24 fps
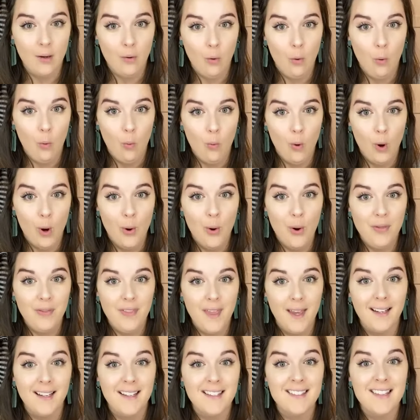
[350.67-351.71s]
whoa, that
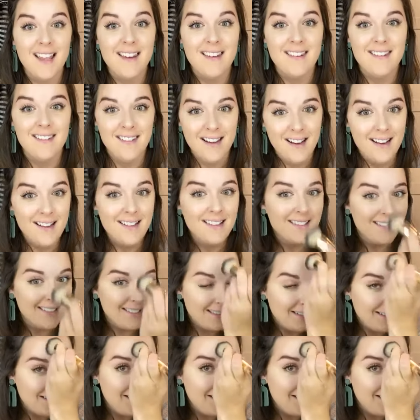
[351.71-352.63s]
is nuts.